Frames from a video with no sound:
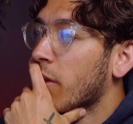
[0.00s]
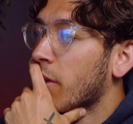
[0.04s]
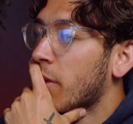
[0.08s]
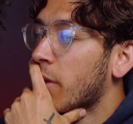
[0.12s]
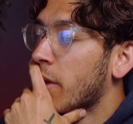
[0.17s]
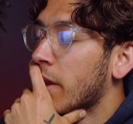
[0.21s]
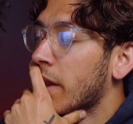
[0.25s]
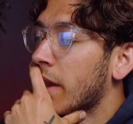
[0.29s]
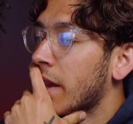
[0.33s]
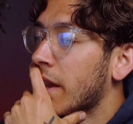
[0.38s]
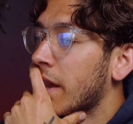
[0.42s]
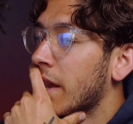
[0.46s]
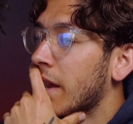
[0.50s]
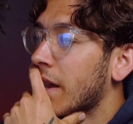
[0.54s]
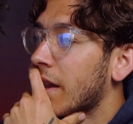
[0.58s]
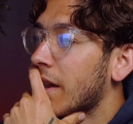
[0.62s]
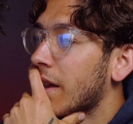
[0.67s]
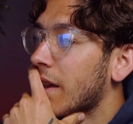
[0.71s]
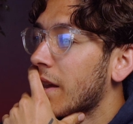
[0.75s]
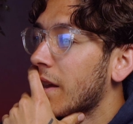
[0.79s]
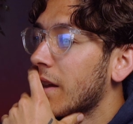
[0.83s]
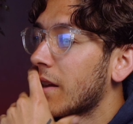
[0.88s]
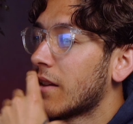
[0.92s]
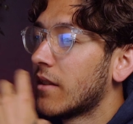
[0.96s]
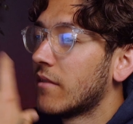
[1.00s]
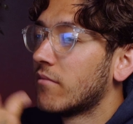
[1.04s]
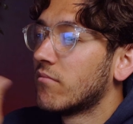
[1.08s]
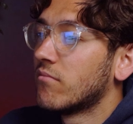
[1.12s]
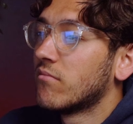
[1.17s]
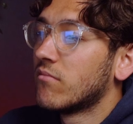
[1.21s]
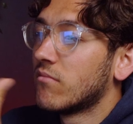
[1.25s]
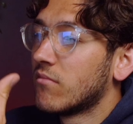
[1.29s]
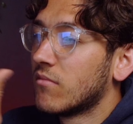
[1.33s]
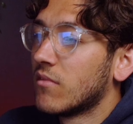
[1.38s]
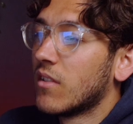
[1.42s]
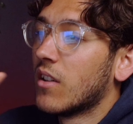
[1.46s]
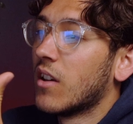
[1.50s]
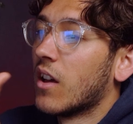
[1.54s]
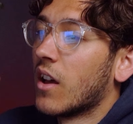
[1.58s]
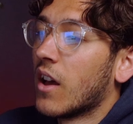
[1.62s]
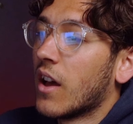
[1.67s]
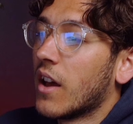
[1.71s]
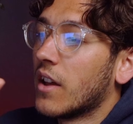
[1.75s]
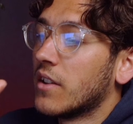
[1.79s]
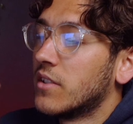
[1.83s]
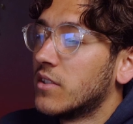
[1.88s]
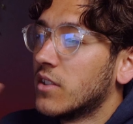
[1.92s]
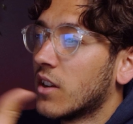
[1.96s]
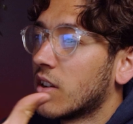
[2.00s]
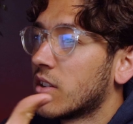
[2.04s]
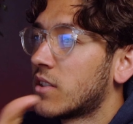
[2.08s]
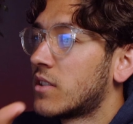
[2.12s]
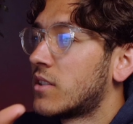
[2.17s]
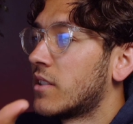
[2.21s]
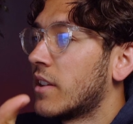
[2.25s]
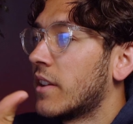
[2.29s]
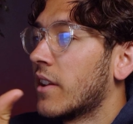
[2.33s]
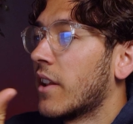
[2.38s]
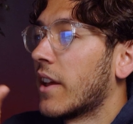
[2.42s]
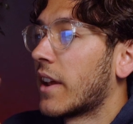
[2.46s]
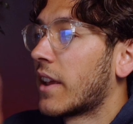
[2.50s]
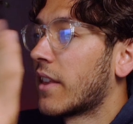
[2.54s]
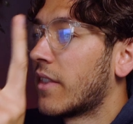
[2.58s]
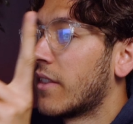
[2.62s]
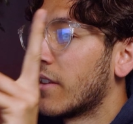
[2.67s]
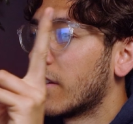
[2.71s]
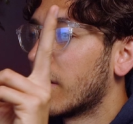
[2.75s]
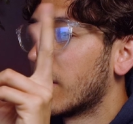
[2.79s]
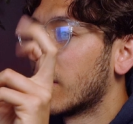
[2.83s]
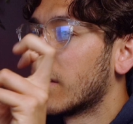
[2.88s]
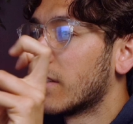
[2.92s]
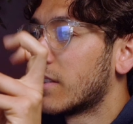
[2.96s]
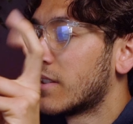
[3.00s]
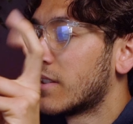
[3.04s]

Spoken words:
the dust and like the